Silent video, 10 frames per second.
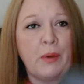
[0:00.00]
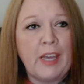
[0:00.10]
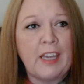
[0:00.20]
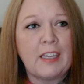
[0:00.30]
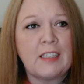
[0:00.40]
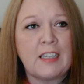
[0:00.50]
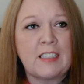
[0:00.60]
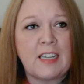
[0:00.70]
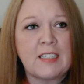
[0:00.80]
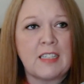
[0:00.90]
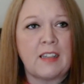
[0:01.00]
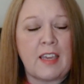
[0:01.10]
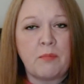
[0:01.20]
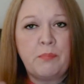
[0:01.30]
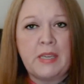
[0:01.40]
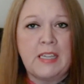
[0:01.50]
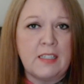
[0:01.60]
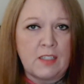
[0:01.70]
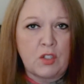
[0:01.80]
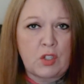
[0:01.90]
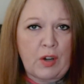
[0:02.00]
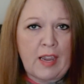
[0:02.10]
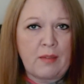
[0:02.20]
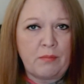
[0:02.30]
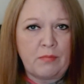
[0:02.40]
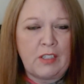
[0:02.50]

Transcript: but it doesn't like bend and scrape,